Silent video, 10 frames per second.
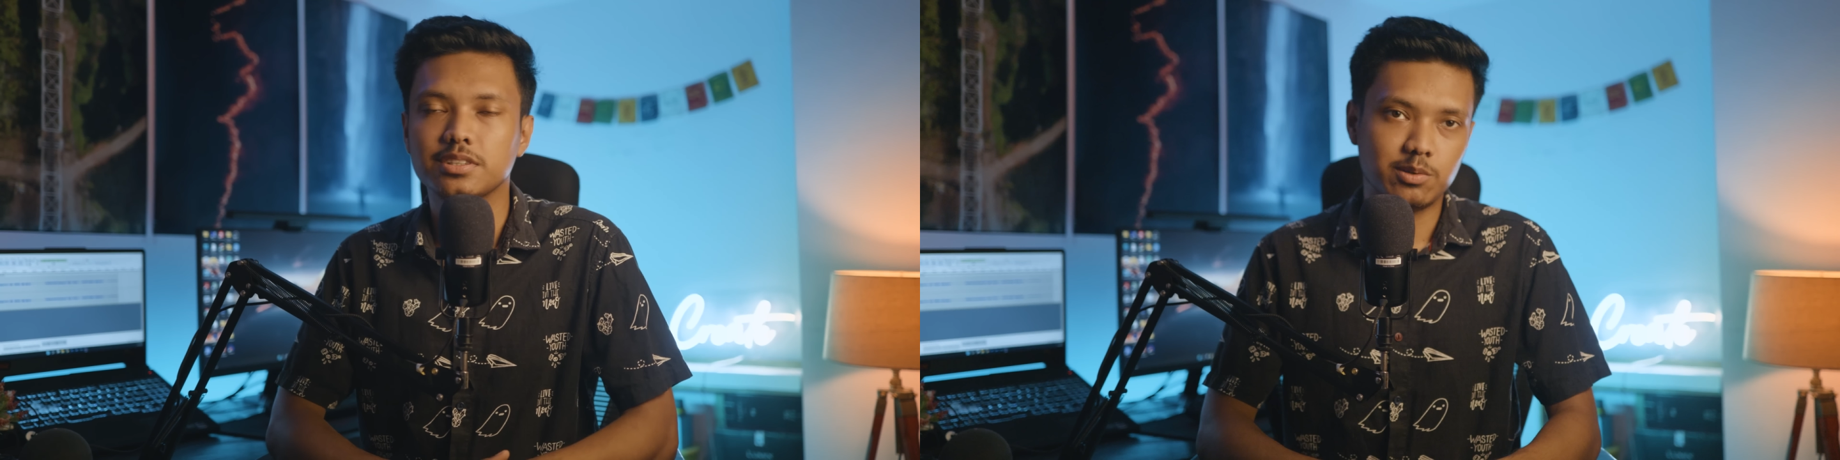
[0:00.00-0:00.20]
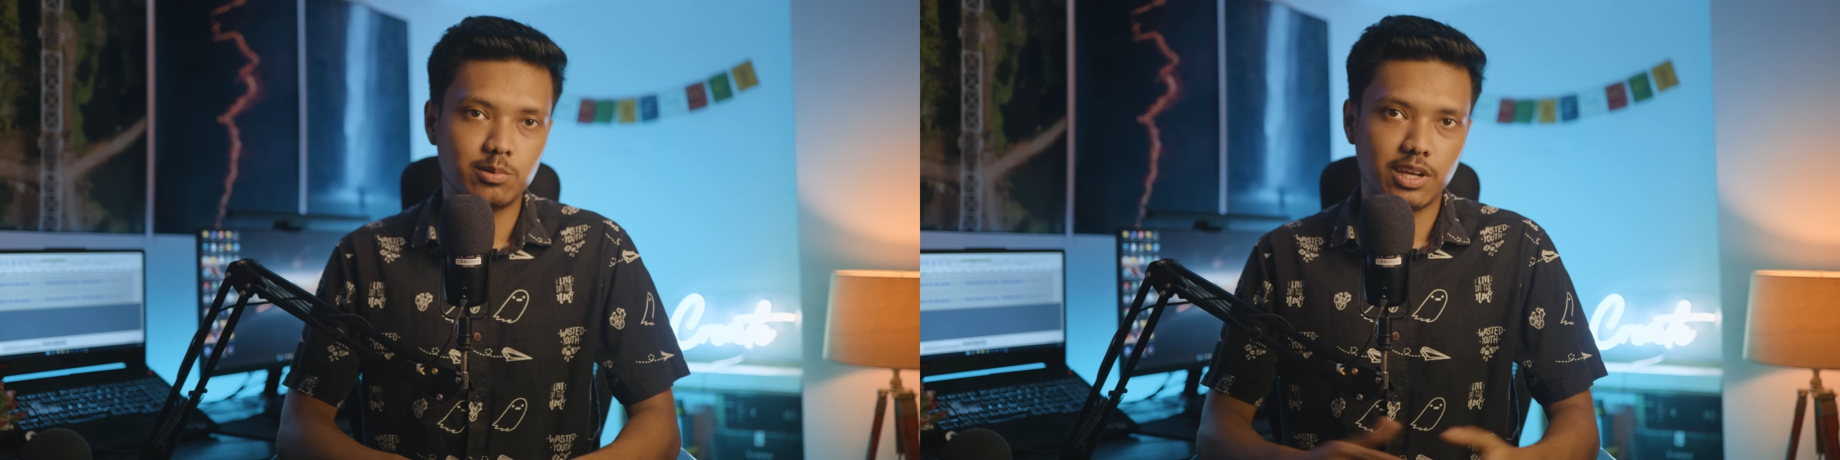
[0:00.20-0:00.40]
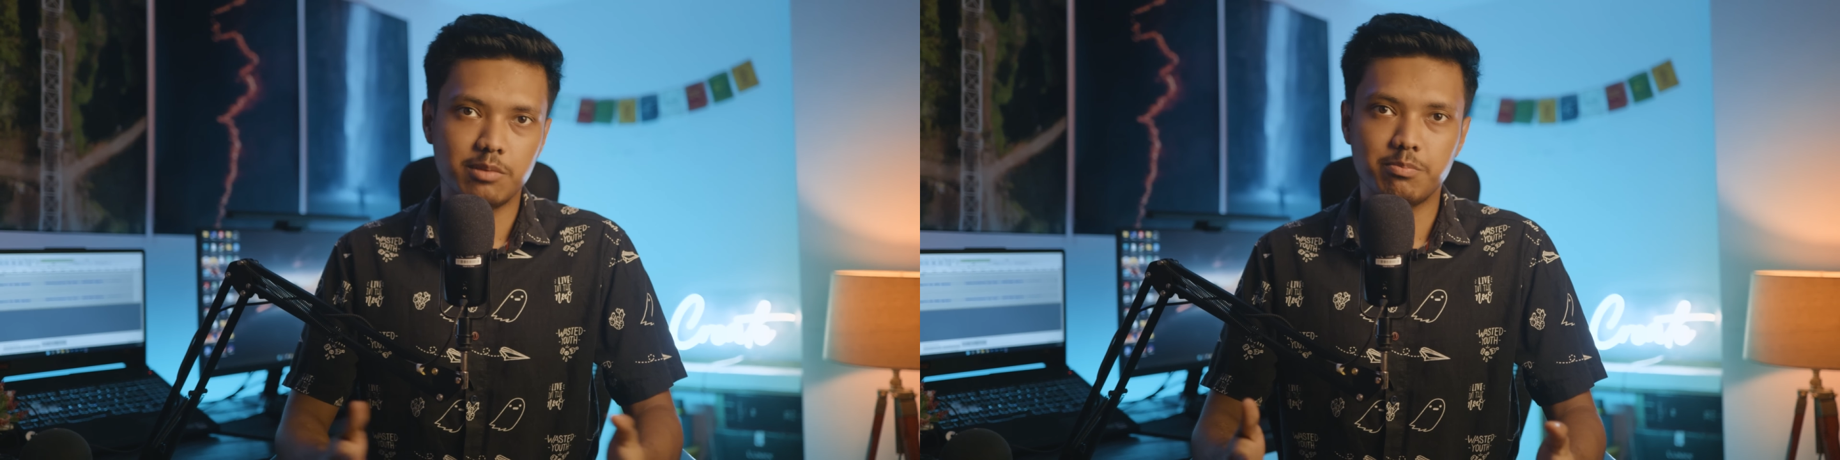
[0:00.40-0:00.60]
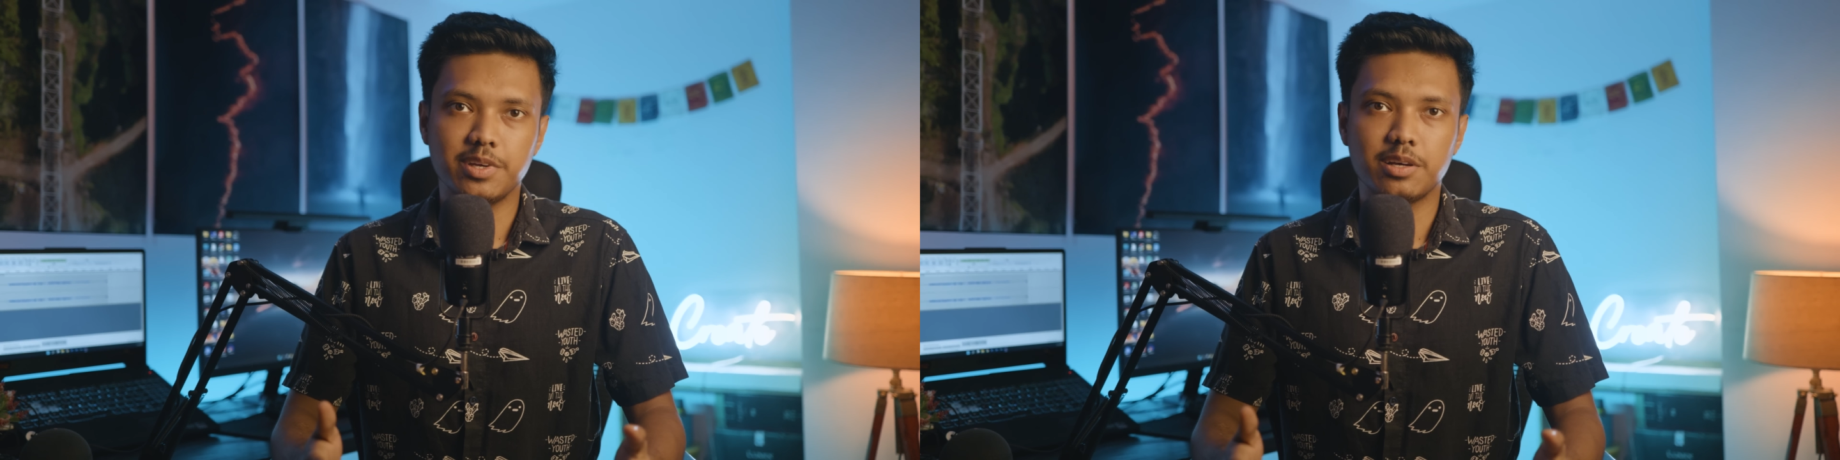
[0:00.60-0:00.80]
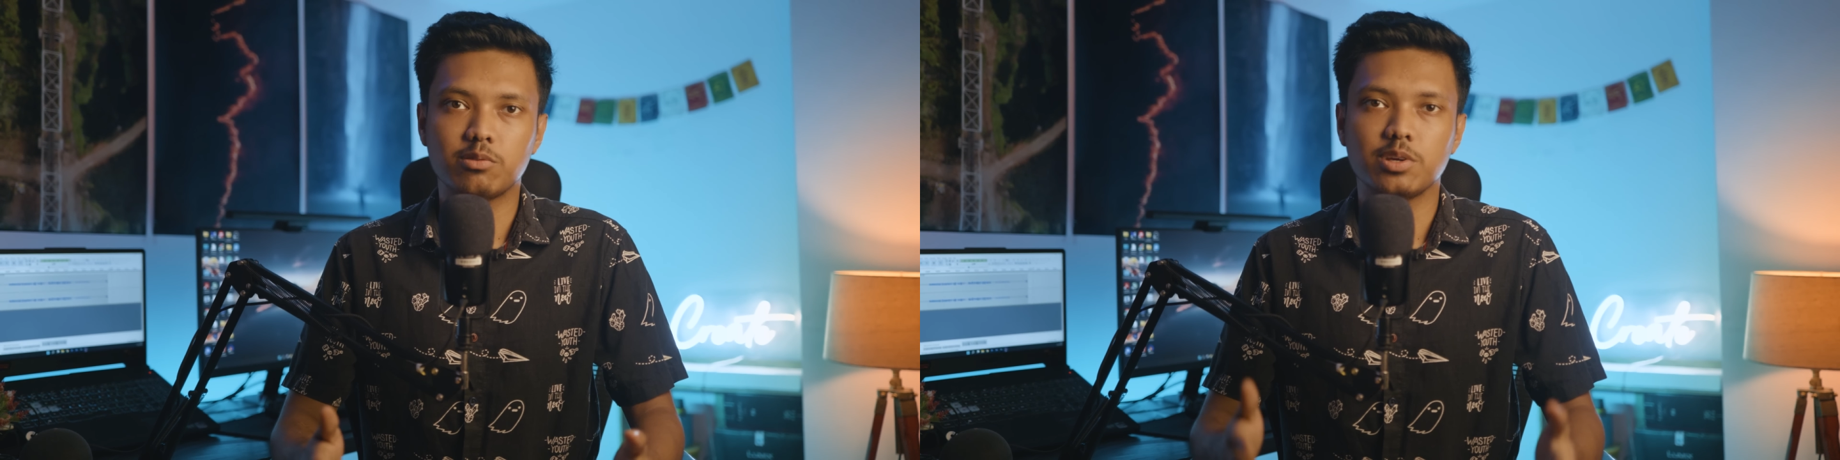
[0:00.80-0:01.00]
It would help me
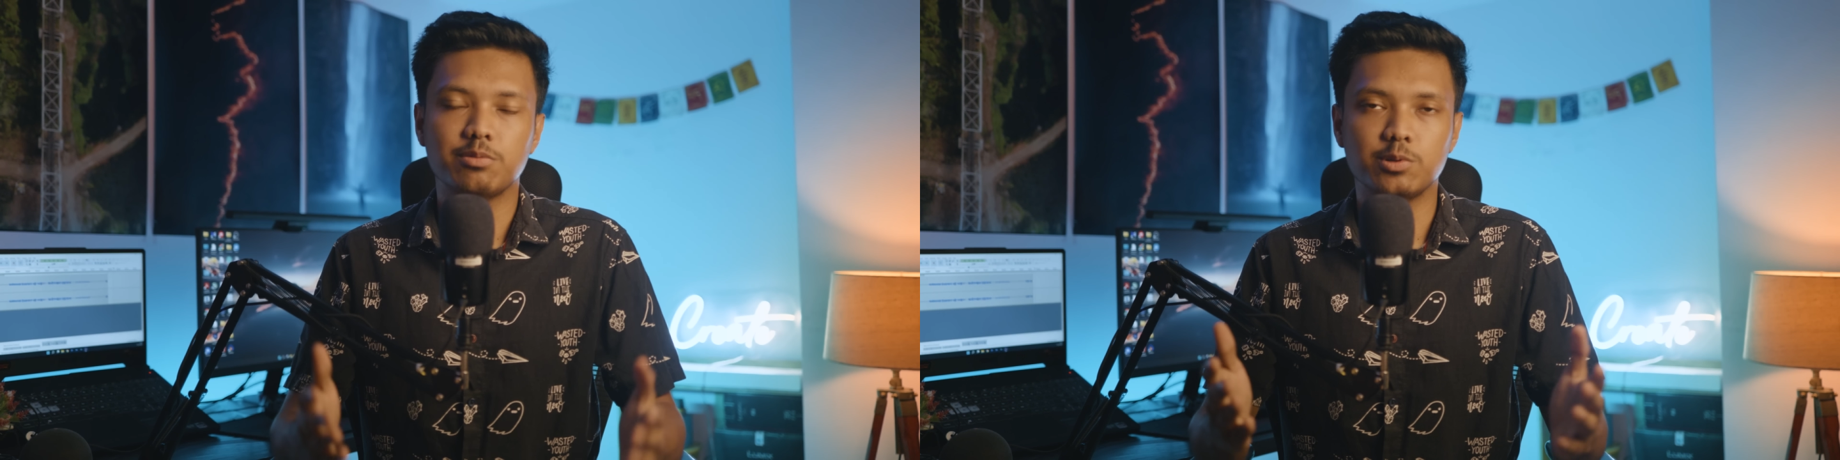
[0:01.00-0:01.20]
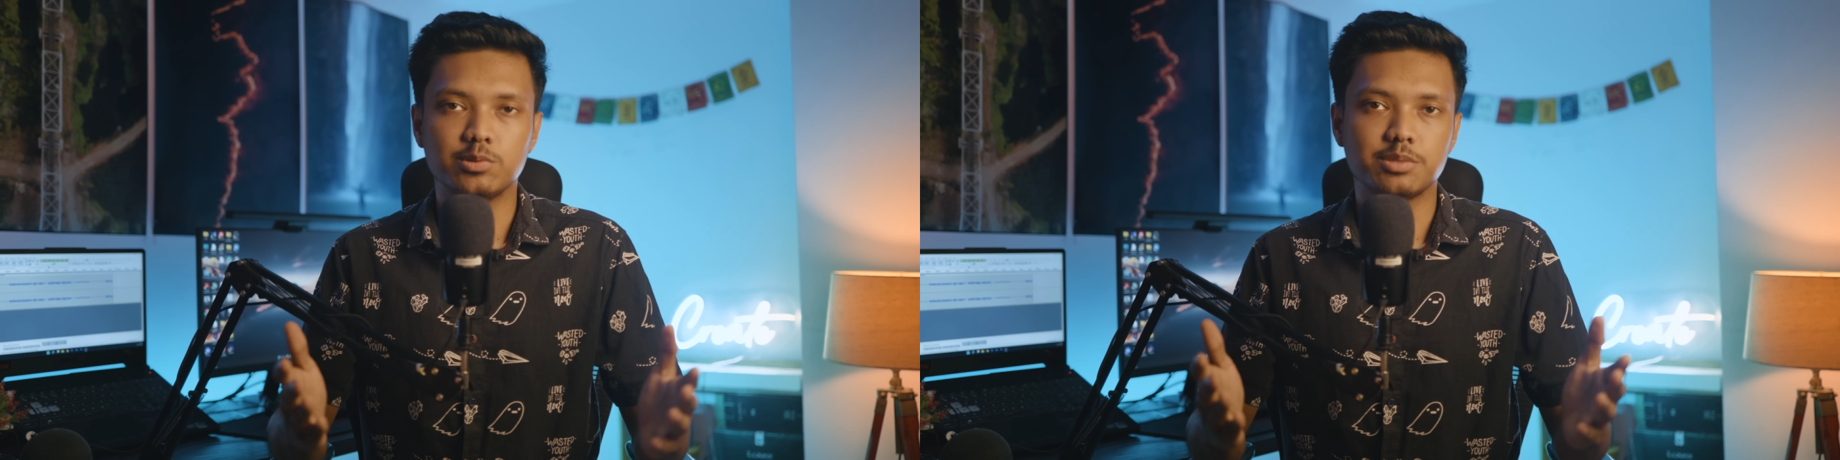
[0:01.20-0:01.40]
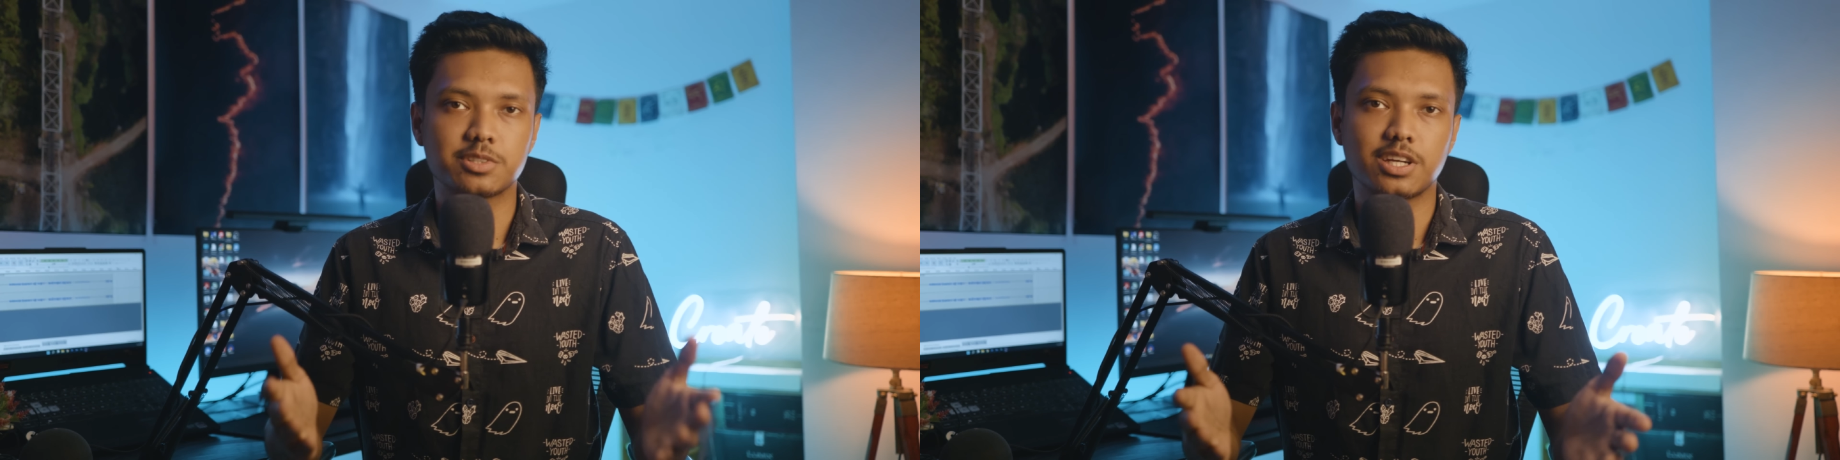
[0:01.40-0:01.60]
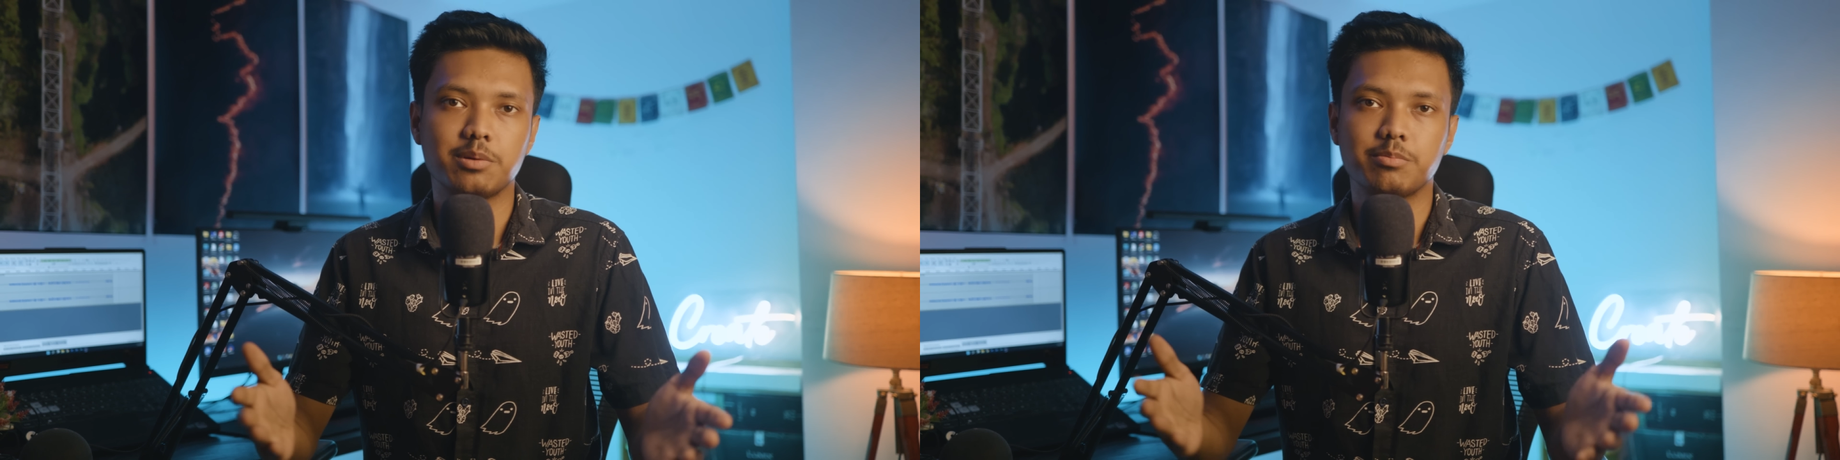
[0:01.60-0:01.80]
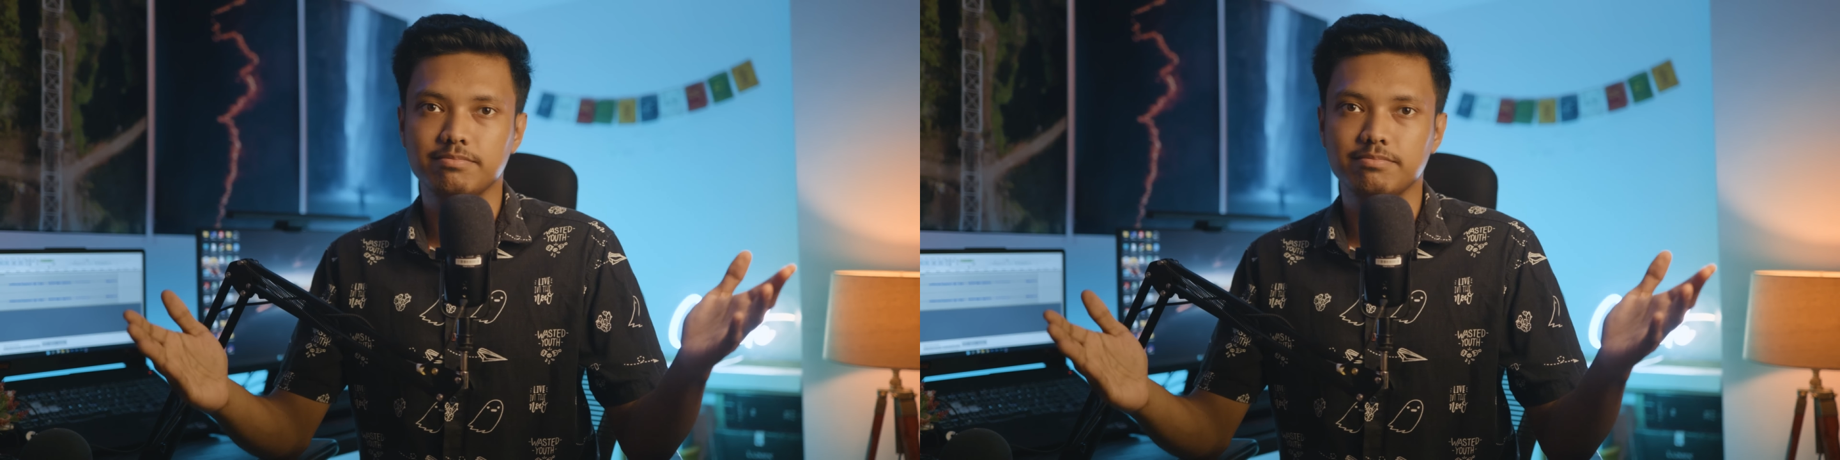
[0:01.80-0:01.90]
out if you subscribe.